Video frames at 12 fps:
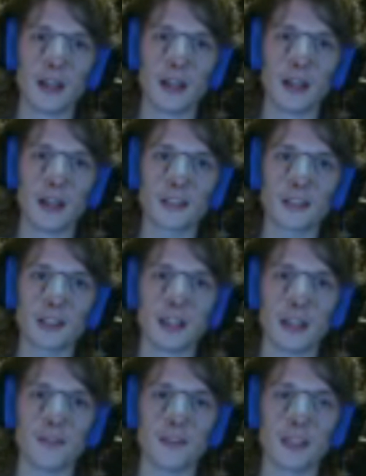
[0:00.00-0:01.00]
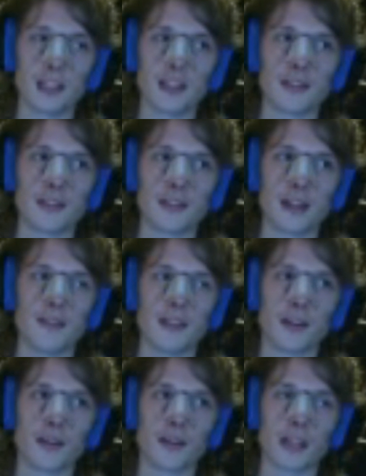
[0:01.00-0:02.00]
Literally, they've changed the
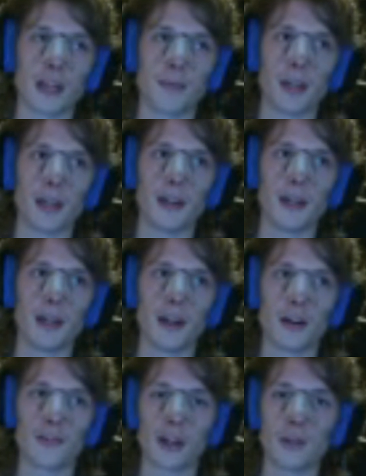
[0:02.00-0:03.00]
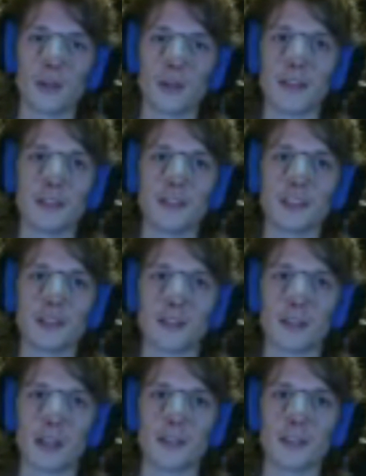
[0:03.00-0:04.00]
core gameplay of arms every
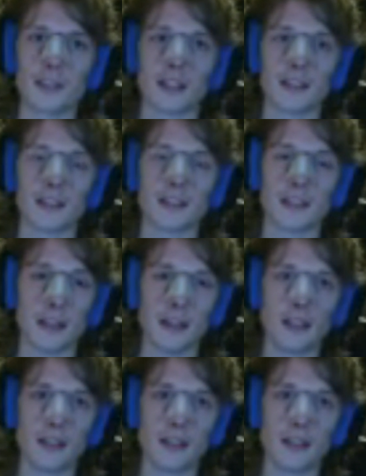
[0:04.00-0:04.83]
single tier since ICC.